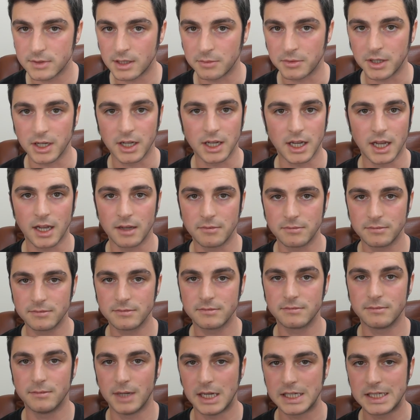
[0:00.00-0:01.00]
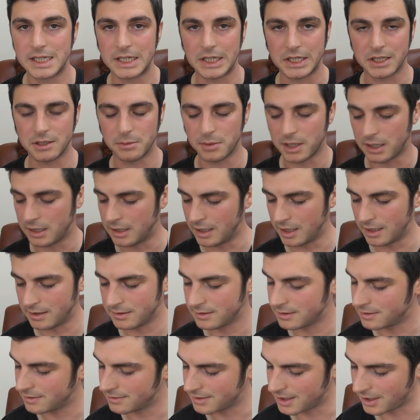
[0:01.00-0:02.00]
going to get messages about
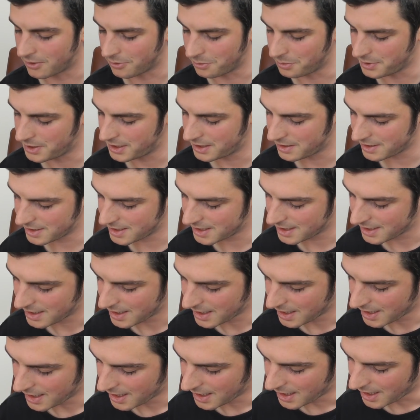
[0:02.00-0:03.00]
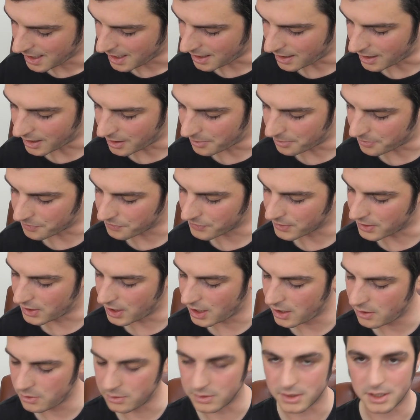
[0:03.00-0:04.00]
that. Oops.
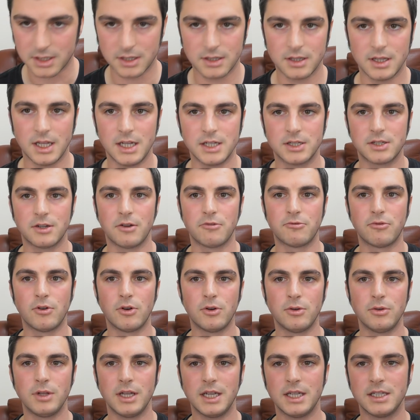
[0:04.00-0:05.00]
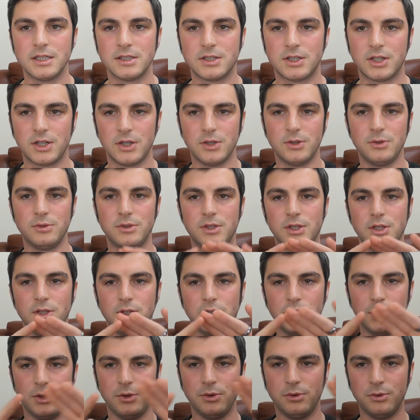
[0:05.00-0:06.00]
News. Let's roll into the
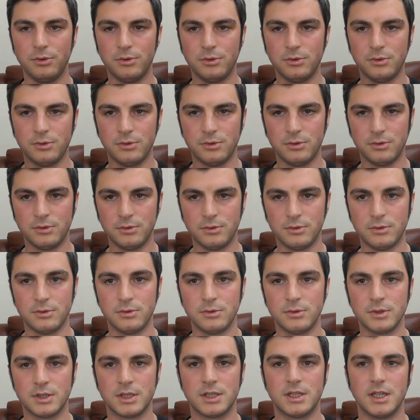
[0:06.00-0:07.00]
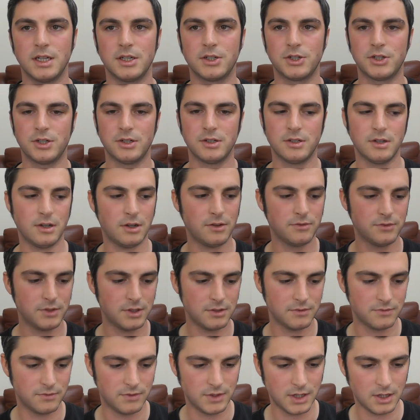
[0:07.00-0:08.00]
news section
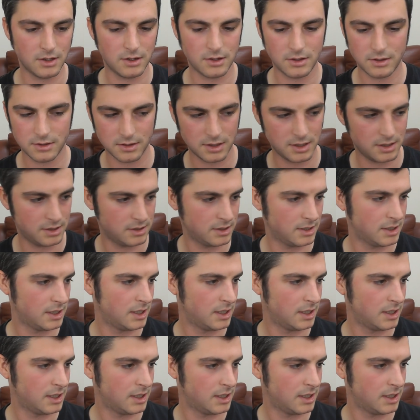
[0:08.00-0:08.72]
of the vlog.